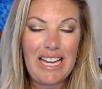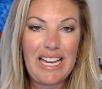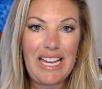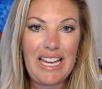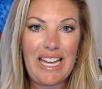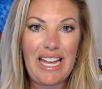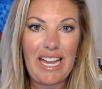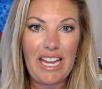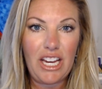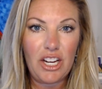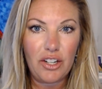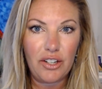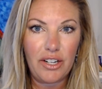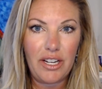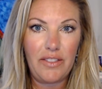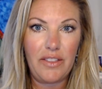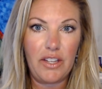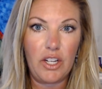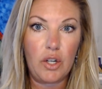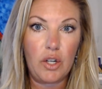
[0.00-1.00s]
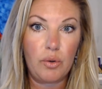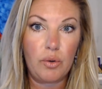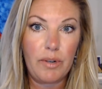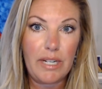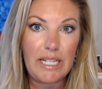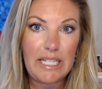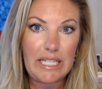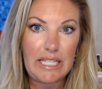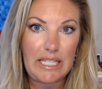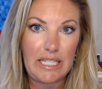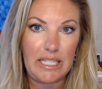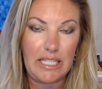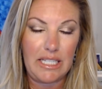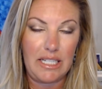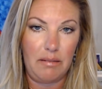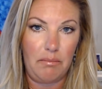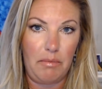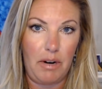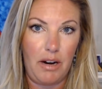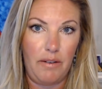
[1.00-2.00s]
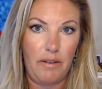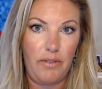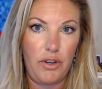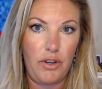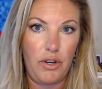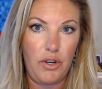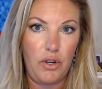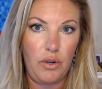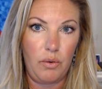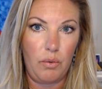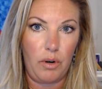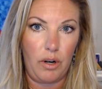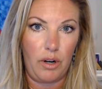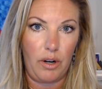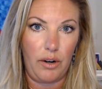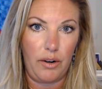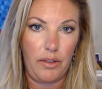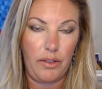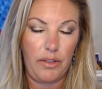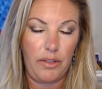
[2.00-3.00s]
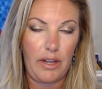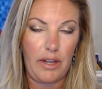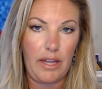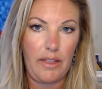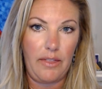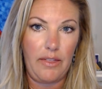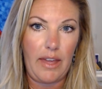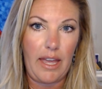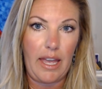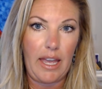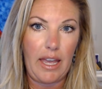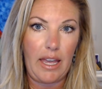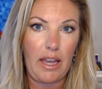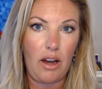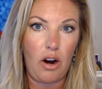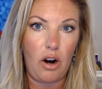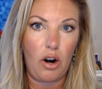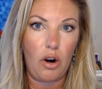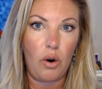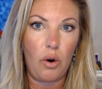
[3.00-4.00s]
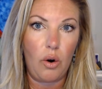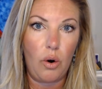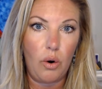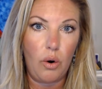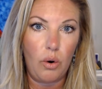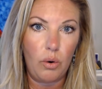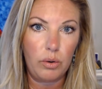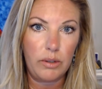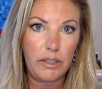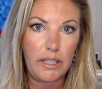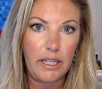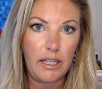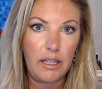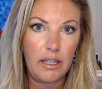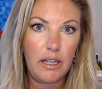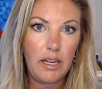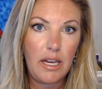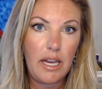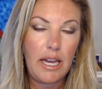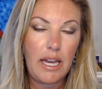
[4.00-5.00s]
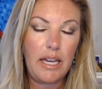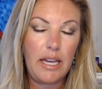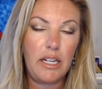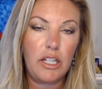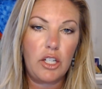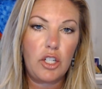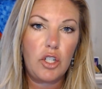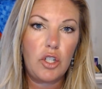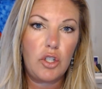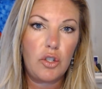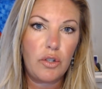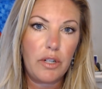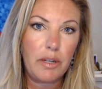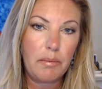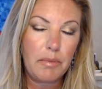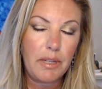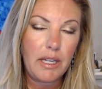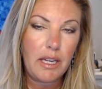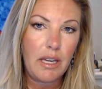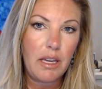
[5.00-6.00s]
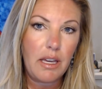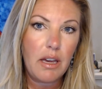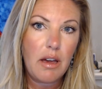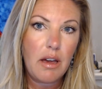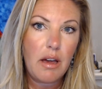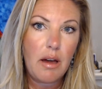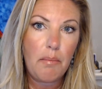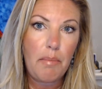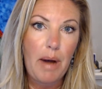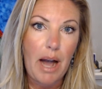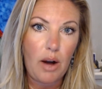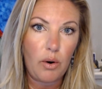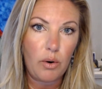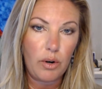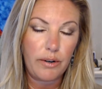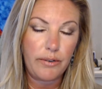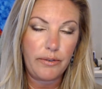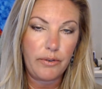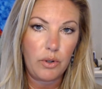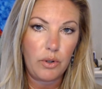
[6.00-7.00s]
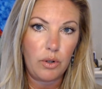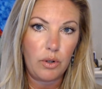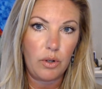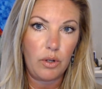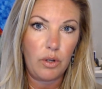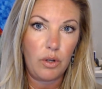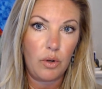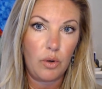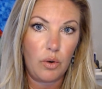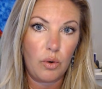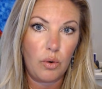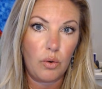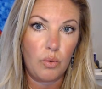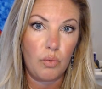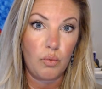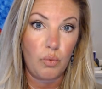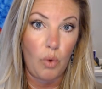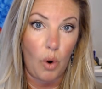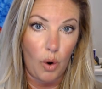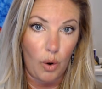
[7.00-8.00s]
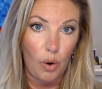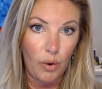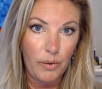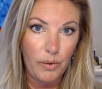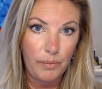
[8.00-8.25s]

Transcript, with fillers: anchor in the grid system of the new earth and they are holding an extremely powerful role